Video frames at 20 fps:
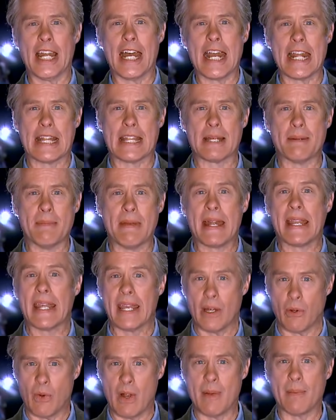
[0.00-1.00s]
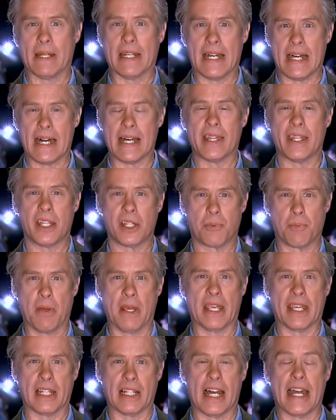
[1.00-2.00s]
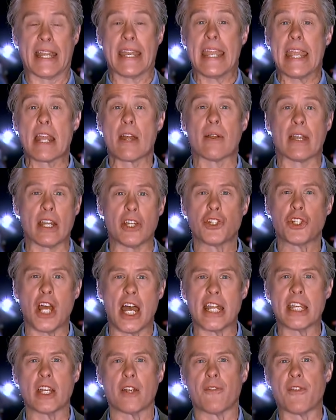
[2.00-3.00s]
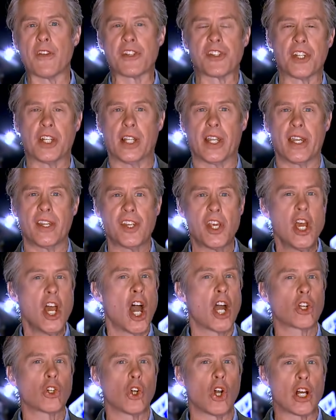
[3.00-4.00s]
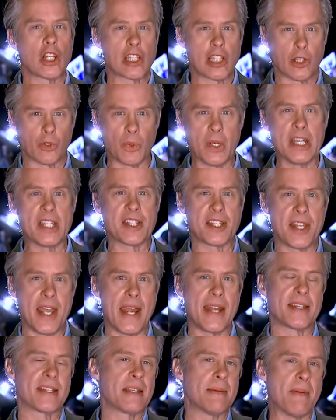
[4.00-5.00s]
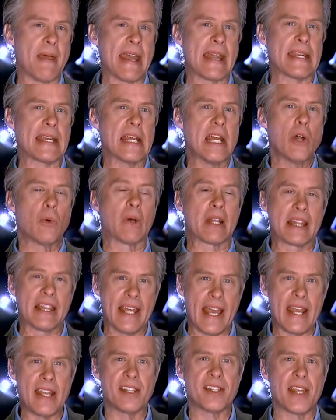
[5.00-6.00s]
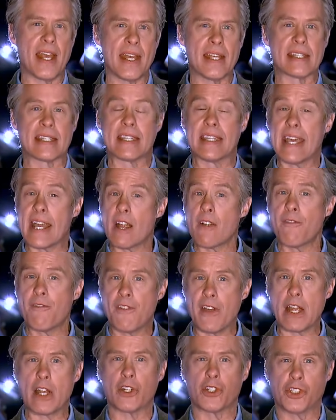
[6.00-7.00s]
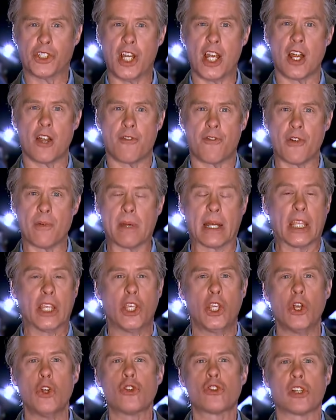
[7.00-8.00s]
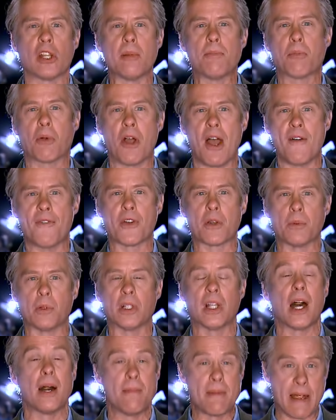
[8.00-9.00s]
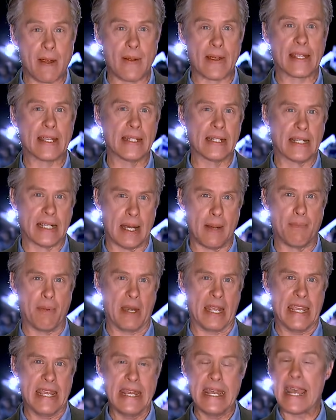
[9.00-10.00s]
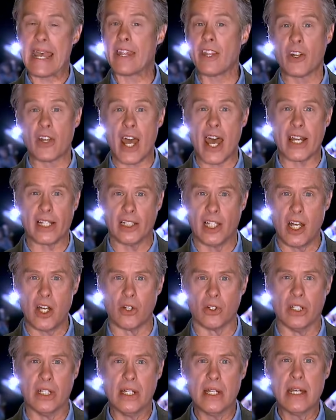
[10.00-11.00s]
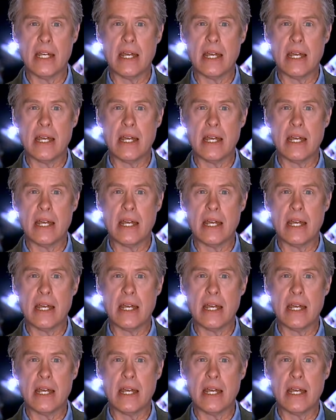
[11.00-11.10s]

night, the men and women on this picket line here in a John Deere facilities across three states demanding what they say is their fair share from a hugely profitable American company. And they're not alone.